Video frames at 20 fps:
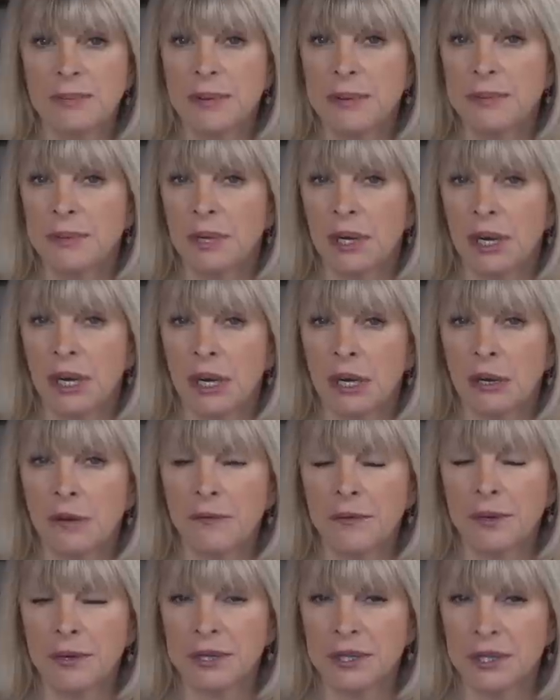people
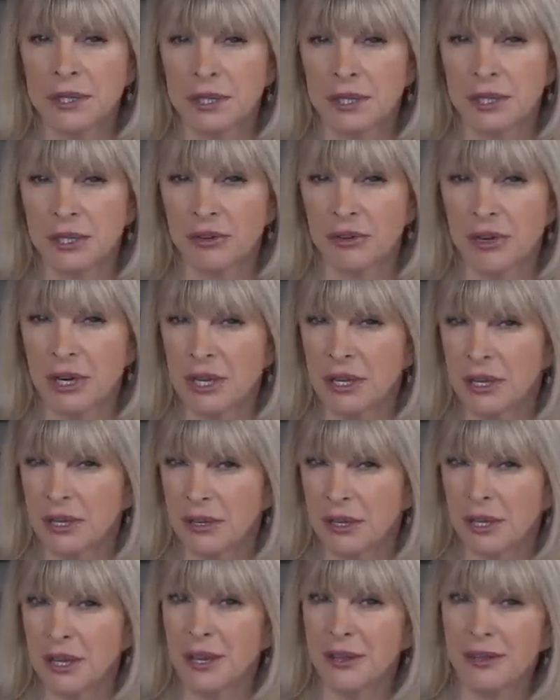love you to the degree
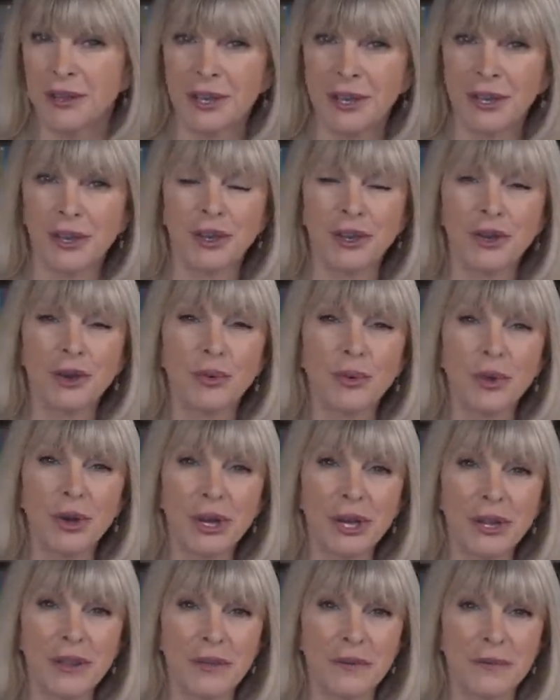that they think you're
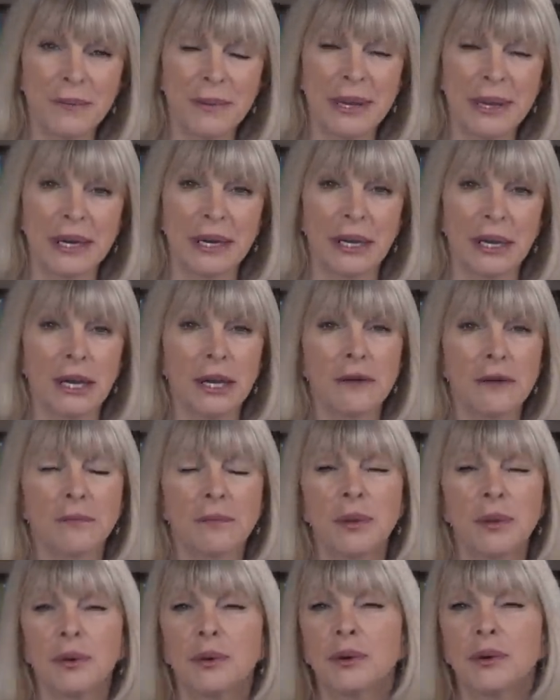worthy of being loved.
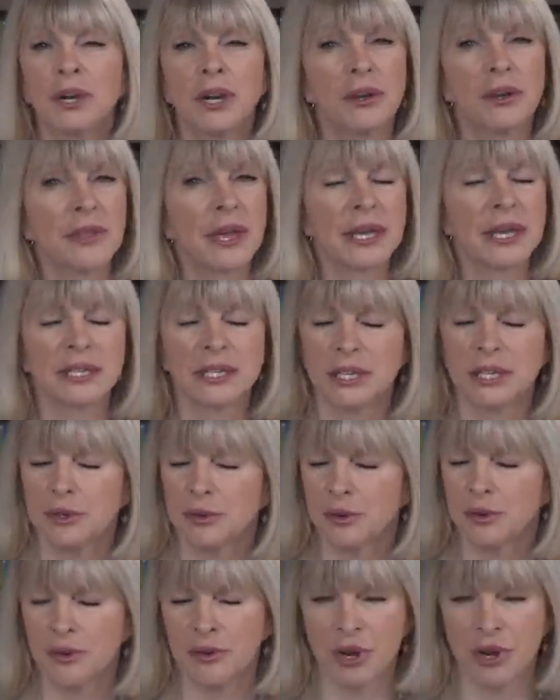We all know that
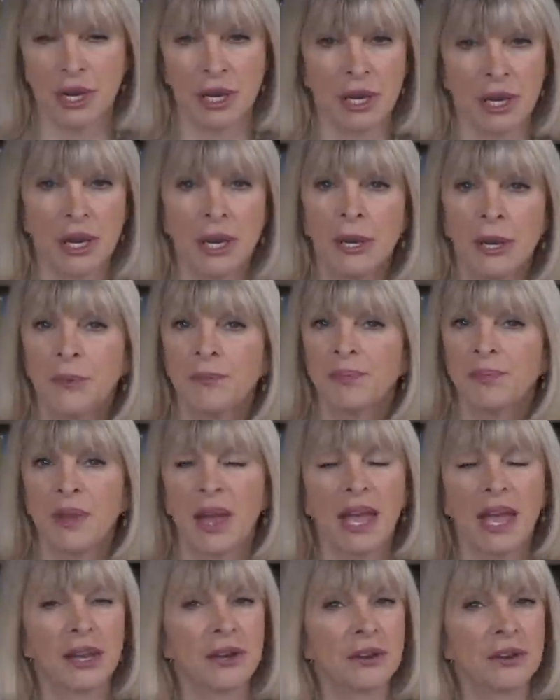story.
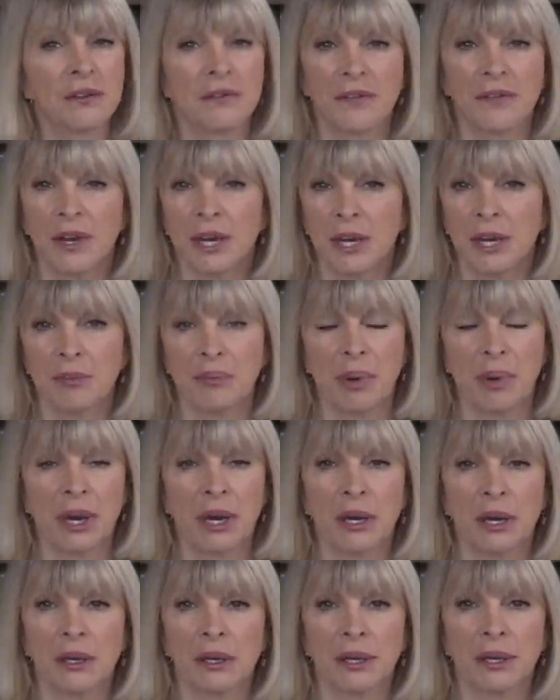I couldn't find a
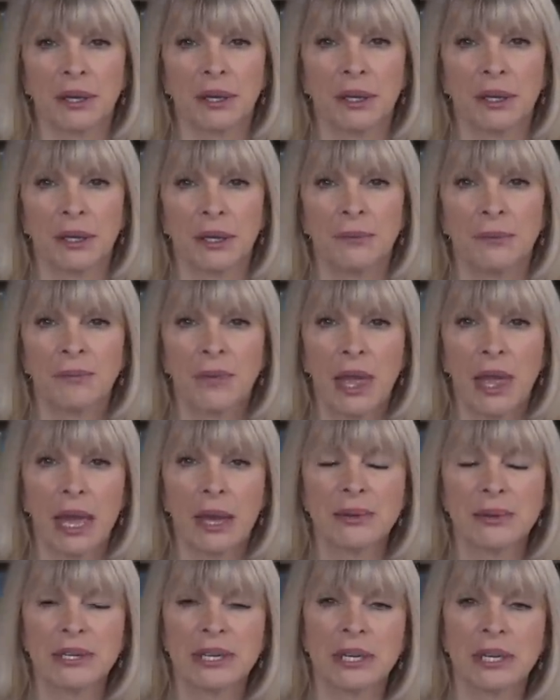partner. I
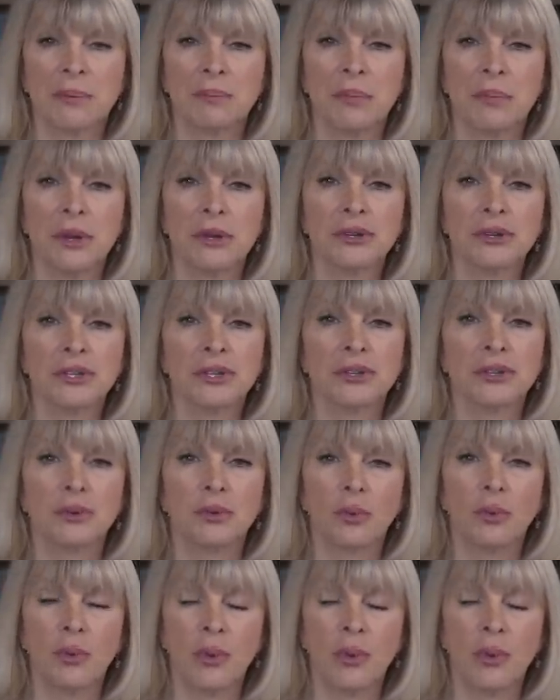was in an emotional